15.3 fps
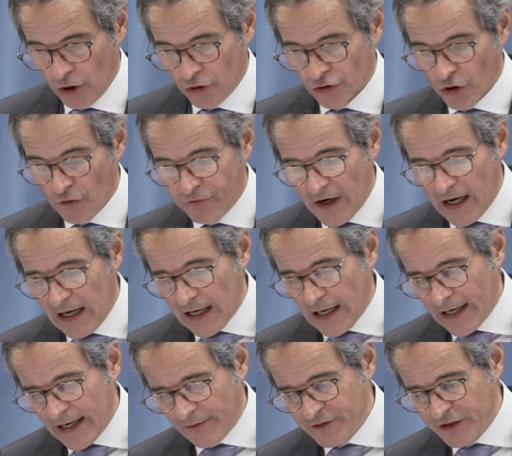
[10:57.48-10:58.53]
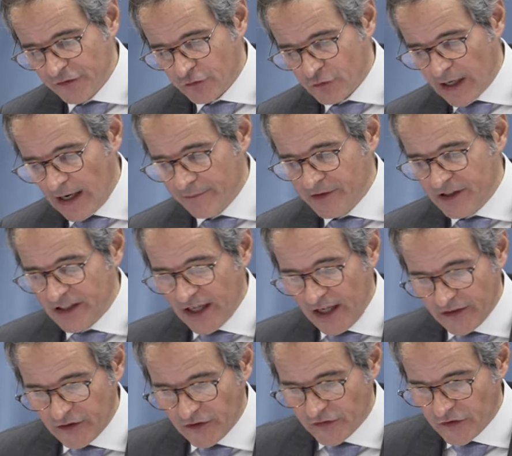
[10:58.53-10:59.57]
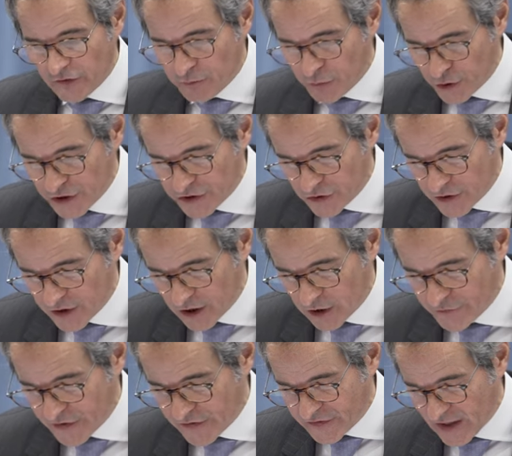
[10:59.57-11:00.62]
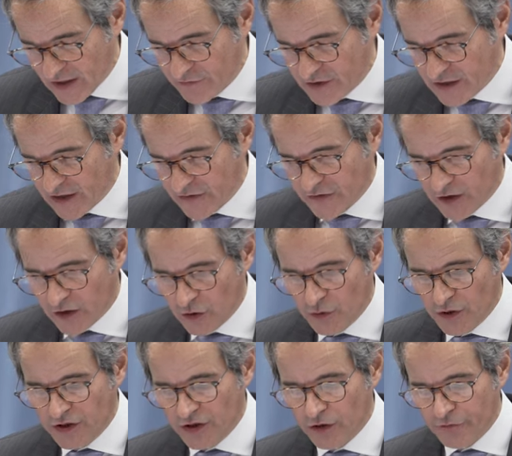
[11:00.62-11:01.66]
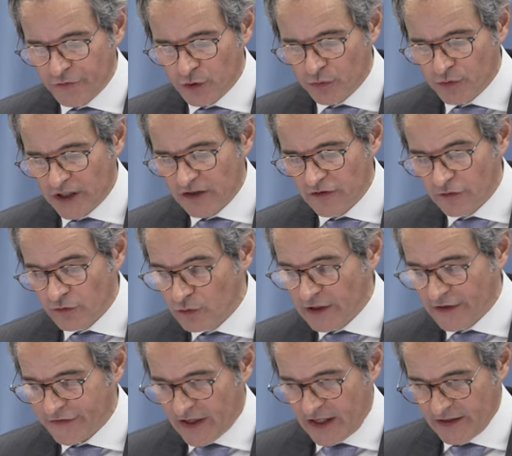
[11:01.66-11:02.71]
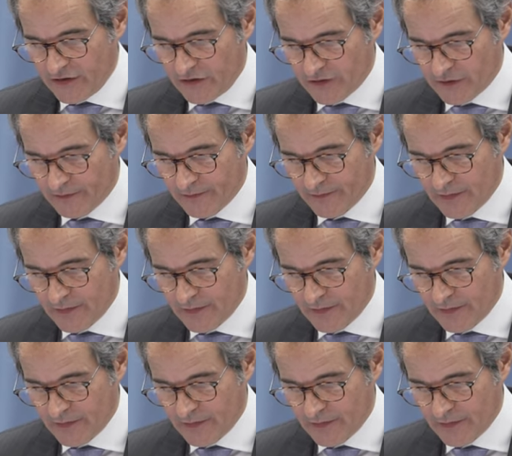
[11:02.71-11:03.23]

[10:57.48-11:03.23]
so far I have described the agency's monitoring of safety and security of Ukraine's nuclear sites.